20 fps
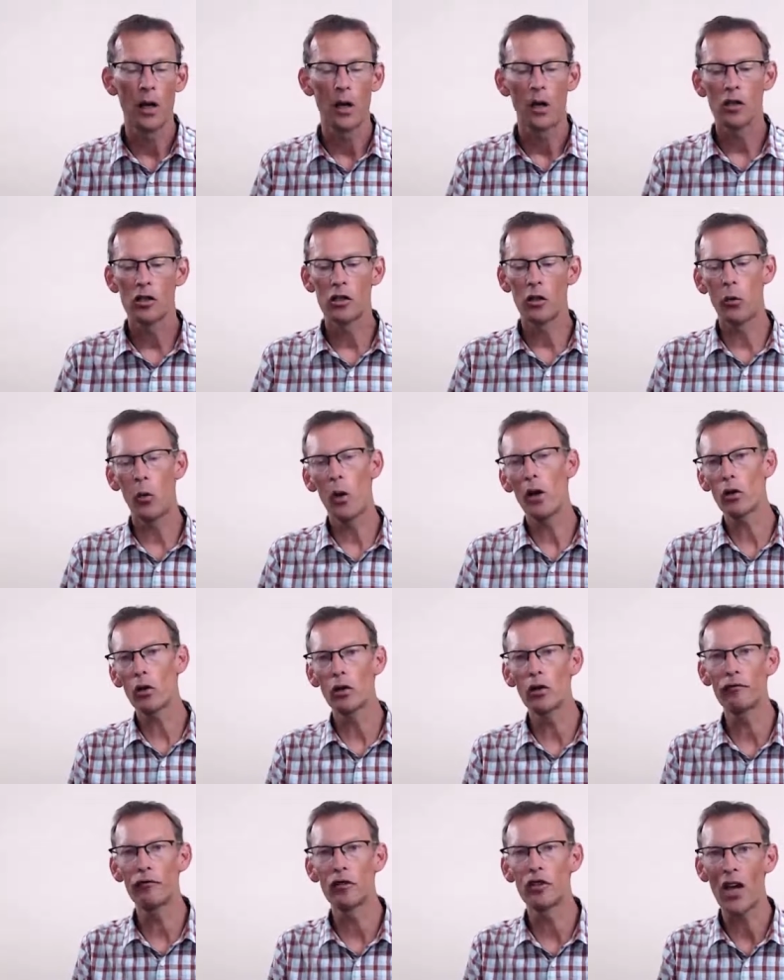So if we're
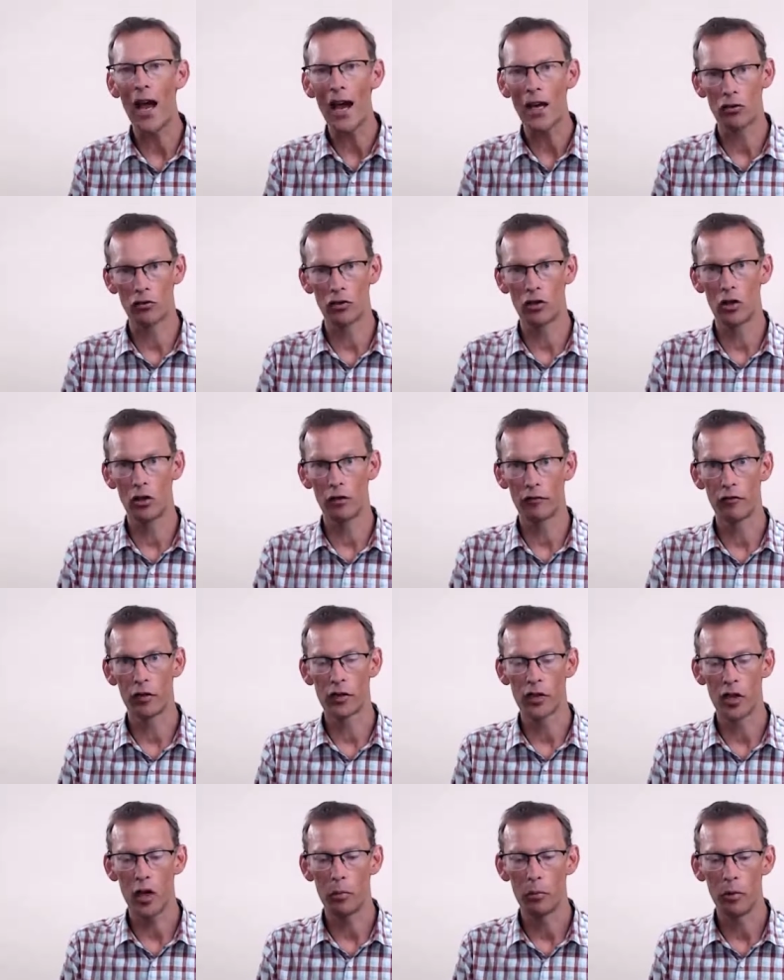looking for a tax return, for
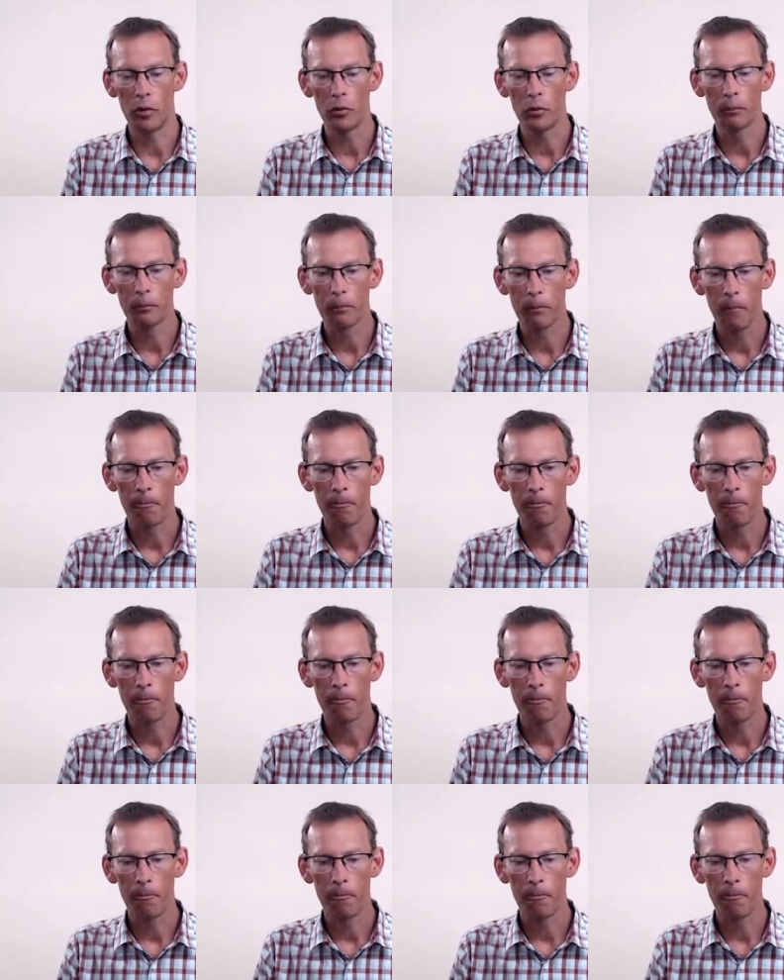example,